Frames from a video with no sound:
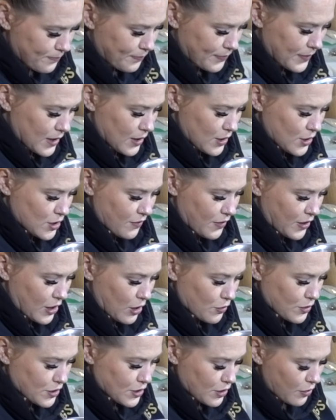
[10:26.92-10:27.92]
So if he goes
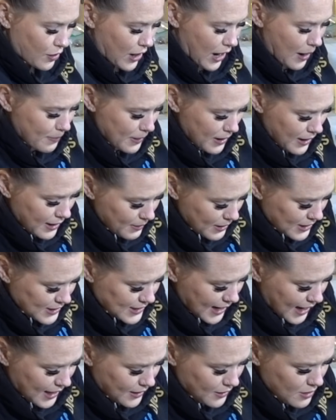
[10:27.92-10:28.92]
to grab his head
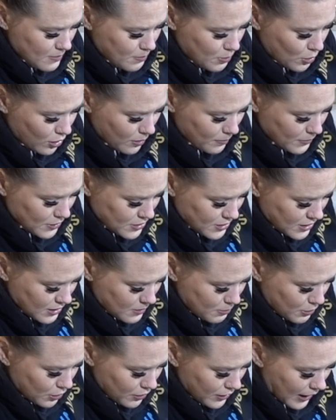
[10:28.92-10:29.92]
in the bowl, I'm just gonna
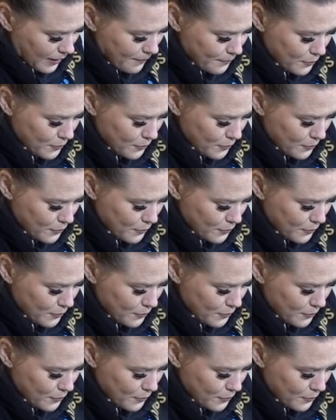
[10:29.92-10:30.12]
pull it up.